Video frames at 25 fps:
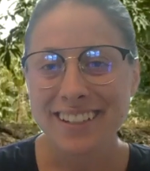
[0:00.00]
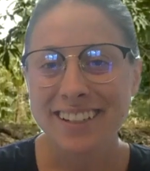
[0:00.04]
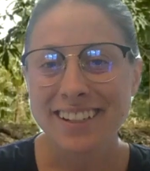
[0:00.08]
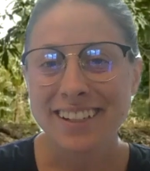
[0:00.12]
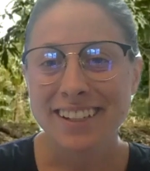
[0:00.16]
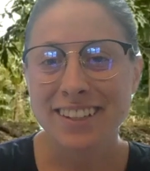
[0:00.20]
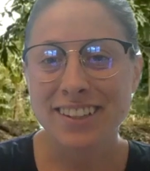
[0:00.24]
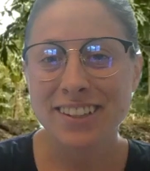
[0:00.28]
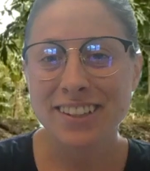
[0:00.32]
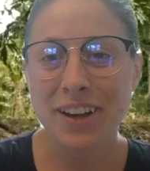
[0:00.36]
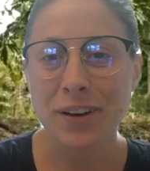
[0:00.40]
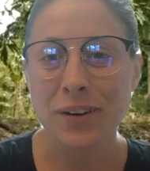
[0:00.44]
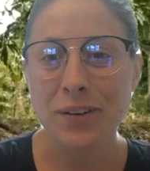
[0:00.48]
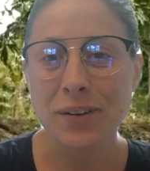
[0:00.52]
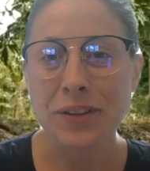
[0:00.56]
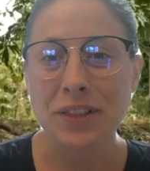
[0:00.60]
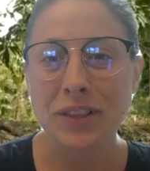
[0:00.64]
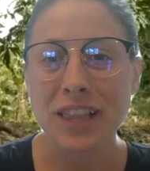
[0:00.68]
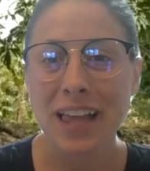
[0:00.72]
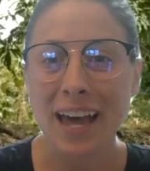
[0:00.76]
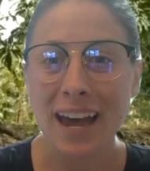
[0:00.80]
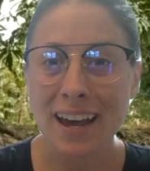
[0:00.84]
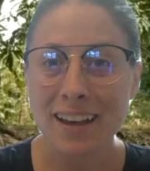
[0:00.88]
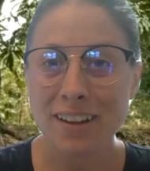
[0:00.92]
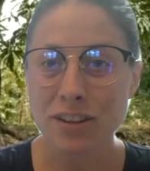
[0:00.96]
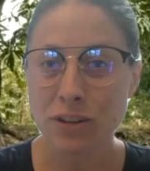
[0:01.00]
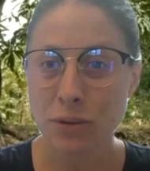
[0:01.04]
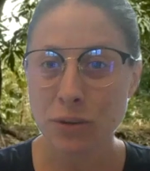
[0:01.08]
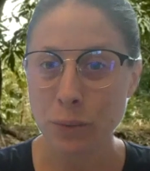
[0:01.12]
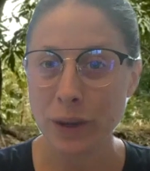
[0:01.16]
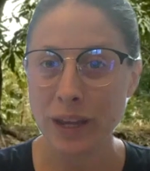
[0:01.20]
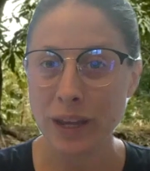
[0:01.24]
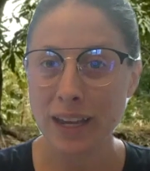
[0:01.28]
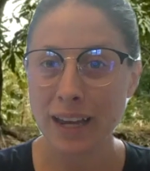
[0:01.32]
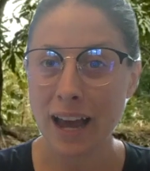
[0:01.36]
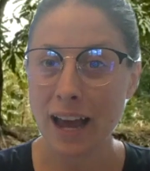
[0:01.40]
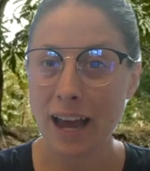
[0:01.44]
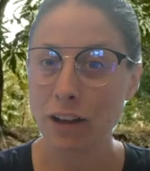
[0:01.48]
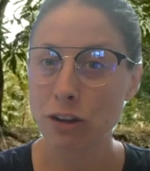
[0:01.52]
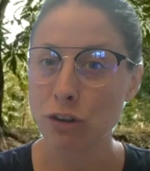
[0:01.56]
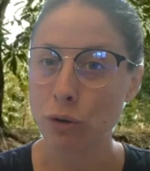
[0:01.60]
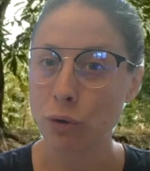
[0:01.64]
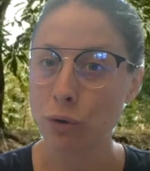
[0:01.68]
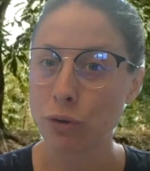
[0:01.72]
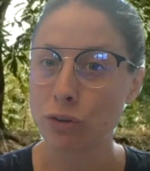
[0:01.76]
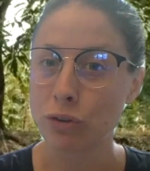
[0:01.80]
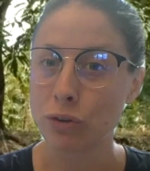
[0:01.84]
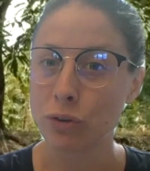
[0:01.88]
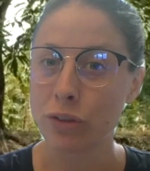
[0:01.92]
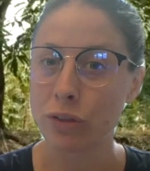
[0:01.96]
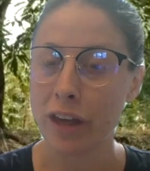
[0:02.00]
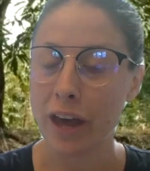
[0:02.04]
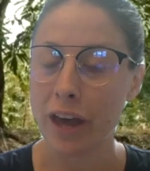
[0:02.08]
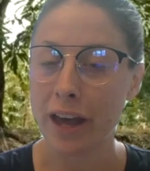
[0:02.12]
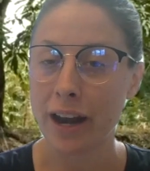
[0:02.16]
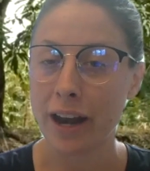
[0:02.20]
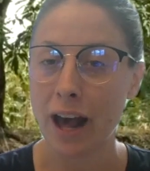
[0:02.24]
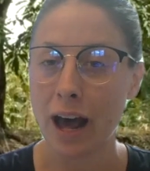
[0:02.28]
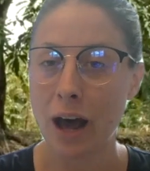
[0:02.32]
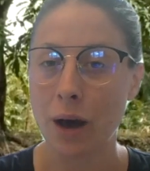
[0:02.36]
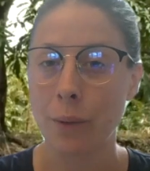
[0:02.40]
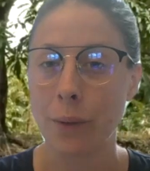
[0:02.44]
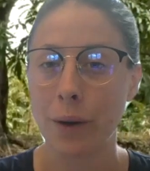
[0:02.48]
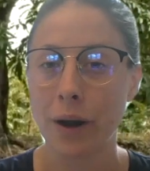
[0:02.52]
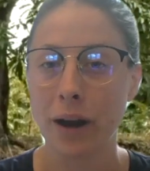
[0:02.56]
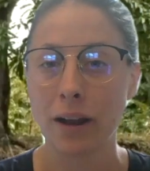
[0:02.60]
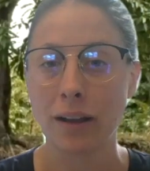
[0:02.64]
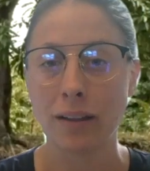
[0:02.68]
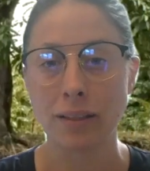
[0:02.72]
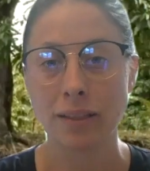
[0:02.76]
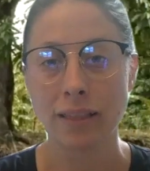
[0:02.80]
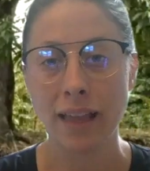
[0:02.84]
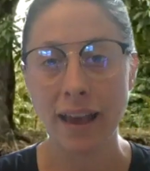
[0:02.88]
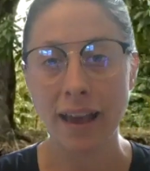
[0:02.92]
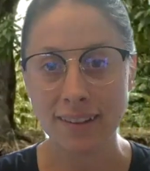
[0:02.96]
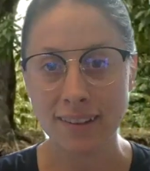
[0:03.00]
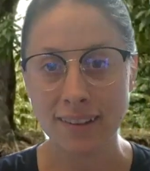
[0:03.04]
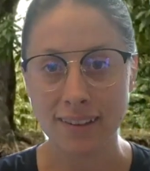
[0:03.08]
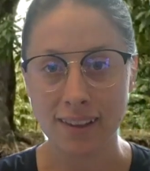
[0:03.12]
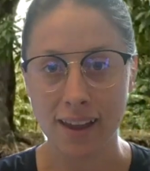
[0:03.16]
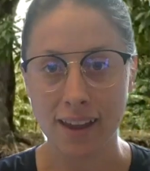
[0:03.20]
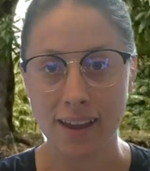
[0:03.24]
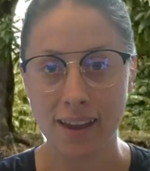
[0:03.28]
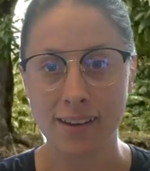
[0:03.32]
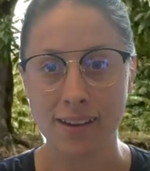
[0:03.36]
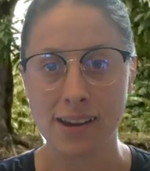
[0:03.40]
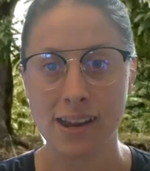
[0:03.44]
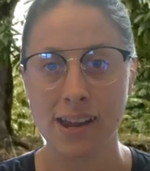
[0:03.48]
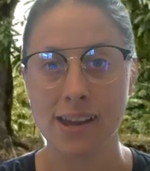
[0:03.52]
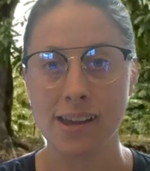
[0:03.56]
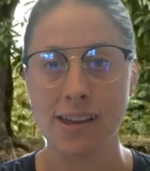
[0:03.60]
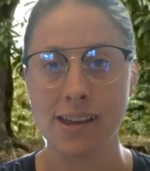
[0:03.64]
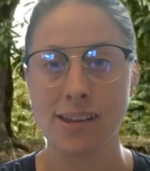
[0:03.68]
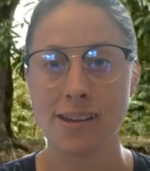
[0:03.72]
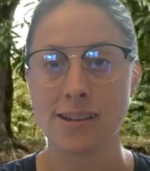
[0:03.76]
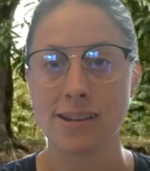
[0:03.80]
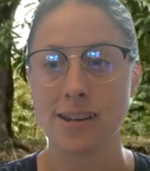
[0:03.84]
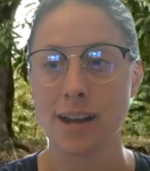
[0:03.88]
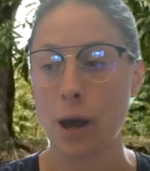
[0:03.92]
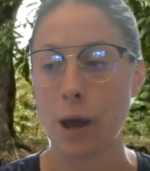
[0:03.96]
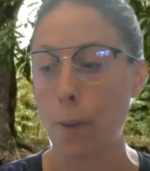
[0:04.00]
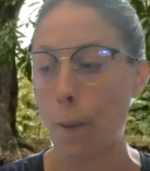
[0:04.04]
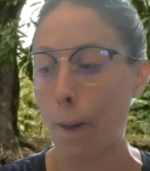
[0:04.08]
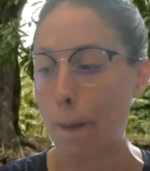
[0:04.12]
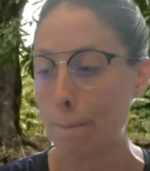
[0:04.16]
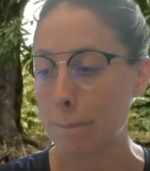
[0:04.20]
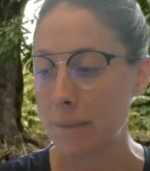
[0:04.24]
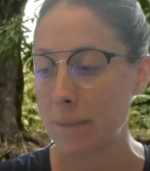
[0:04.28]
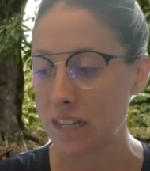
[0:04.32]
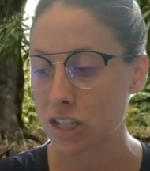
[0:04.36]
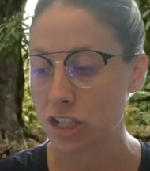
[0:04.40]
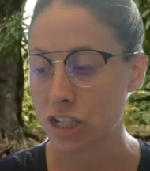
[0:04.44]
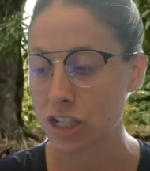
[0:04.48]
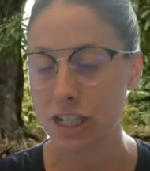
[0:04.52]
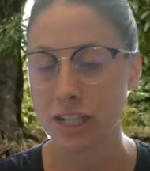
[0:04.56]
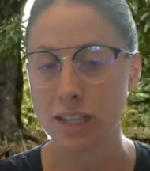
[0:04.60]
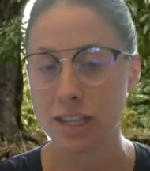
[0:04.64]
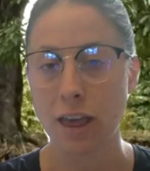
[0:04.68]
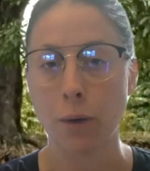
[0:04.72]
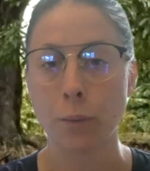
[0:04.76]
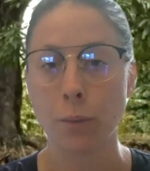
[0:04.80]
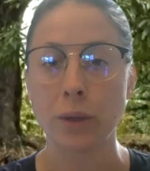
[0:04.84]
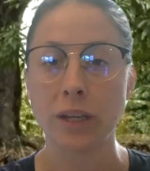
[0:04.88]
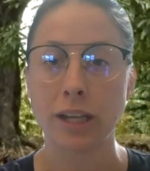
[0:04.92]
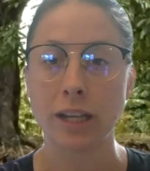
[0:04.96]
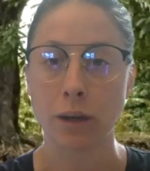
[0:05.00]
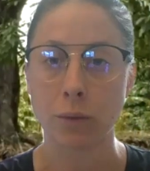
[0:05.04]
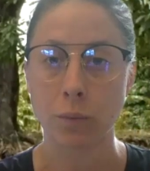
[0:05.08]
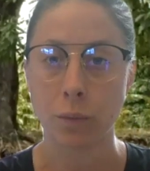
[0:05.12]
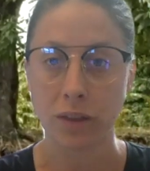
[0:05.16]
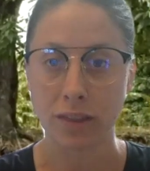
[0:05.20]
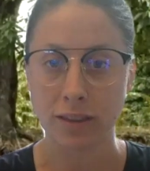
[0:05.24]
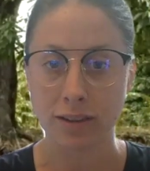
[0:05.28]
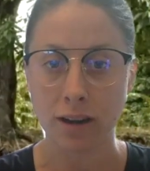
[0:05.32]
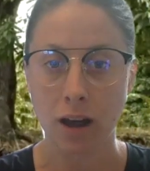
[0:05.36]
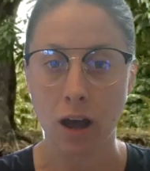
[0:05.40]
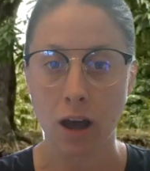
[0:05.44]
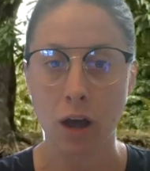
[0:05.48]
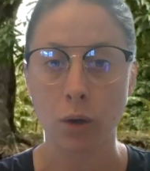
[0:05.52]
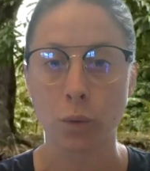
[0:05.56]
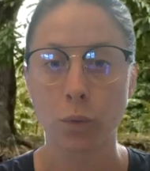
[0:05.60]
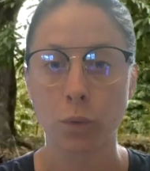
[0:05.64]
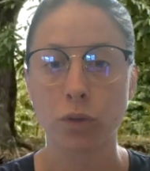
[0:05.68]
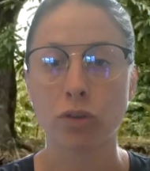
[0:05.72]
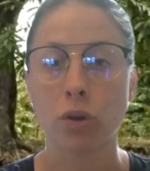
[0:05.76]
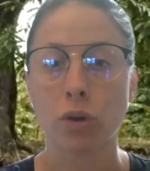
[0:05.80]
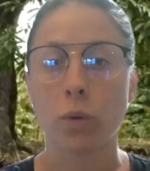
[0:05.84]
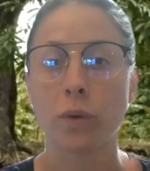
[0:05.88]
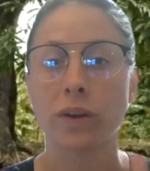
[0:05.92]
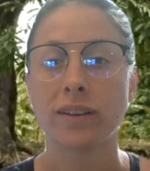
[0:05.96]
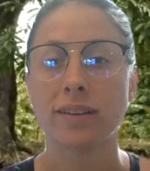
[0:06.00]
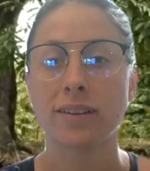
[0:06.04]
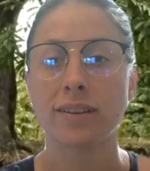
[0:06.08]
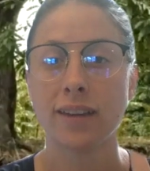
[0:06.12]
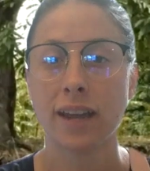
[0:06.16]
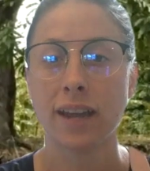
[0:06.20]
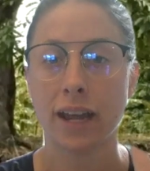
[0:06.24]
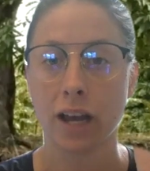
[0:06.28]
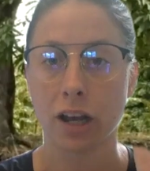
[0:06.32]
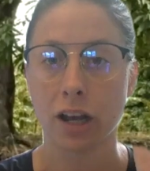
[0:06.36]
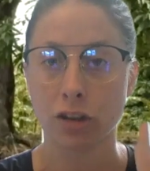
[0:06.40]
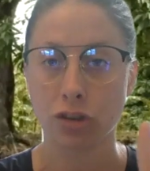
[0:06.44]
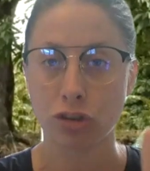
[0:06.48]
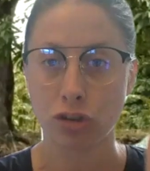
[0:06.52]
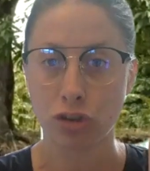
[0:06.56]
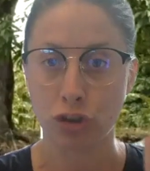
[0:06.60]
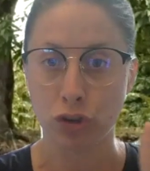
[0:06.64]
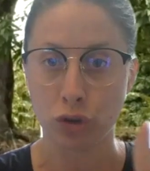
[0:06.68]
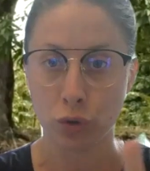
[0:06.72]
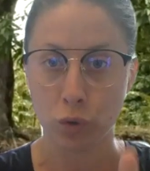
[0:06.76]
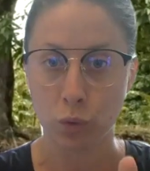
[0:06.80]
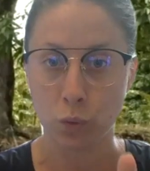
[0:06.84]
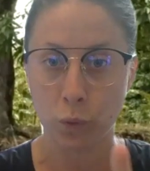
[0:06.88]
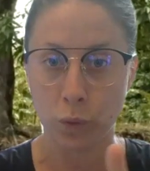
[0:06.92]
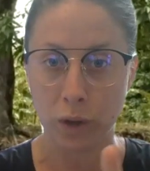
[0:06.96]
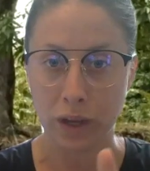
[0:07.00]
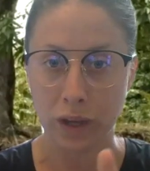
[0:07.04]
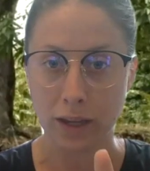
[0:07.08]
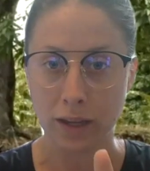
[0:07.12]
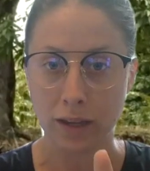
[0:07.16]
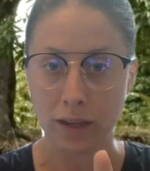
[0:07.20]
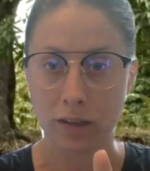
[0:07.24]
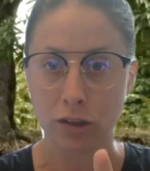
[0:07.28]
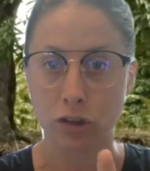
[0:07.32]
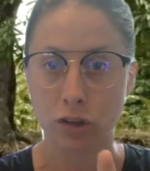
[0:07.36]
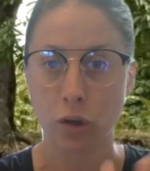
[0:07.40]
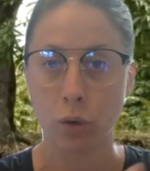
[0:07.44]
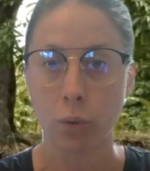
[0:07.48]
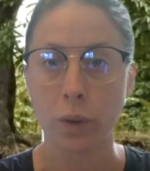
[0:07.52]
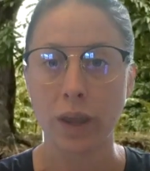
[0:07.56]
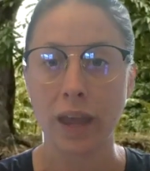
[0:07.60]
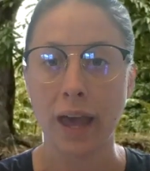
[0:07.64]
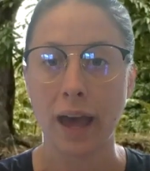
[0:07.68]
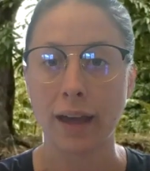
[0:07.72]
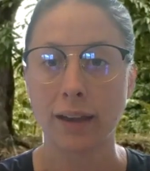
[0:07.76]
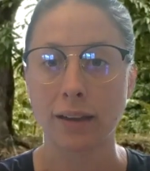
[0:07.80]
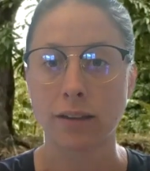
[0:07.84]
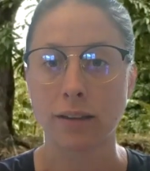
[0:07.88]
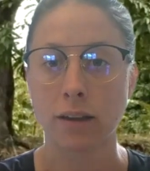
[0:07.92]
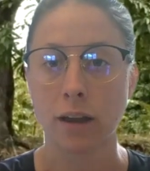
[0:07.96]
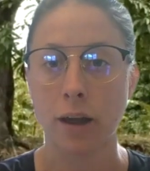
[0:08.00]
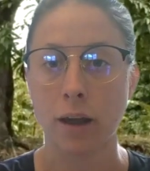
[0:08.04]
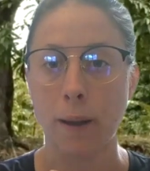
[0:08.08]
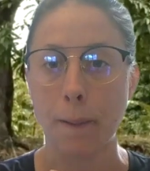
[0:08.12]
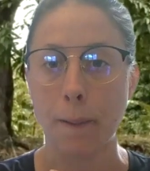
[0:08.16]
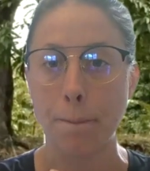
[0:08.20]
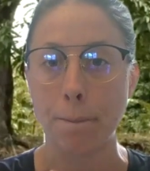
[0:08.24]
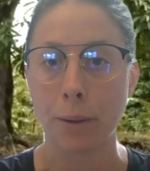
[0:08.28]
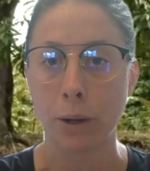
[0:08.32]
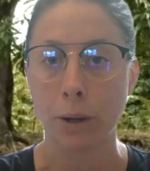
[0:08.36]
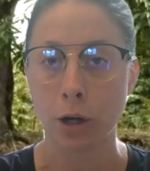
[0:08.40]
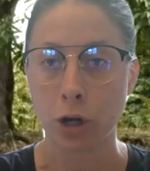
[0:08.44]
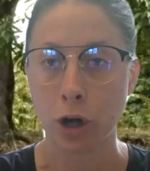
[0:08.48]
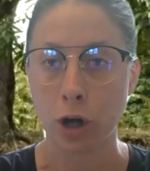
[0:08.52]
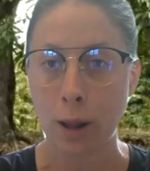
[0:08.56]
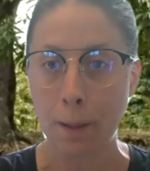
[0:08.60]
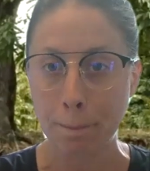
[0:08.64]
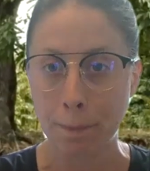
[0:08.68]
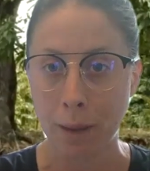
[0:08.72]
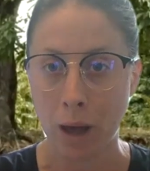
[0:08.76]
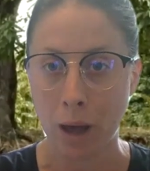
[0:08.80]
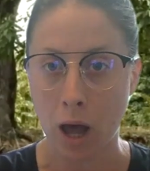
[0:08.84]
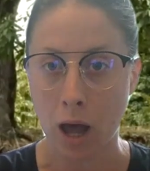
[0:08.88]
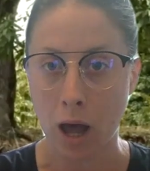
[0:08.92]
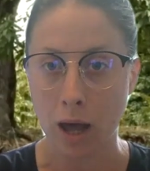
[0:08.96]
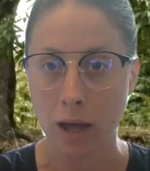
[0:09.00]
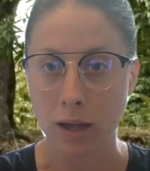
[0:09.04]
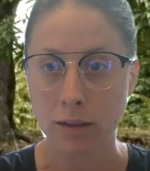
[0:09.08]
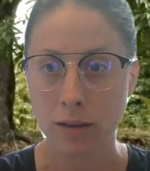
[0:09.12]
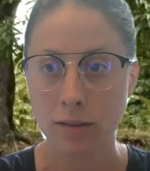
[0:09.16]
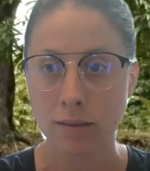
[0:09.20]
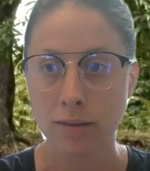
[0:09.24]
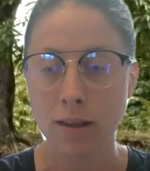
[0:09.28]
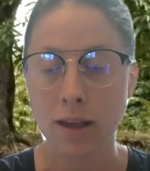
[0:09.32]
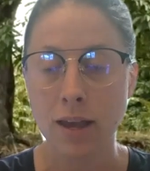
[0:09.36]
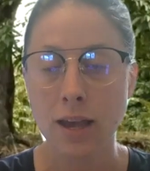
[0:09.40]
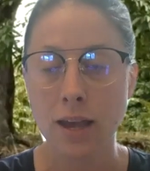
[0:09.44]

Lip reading: So last week I told you that our lesson and our mystery that we did with Doug was going to take us 2 weeks. So we had to put it on pause.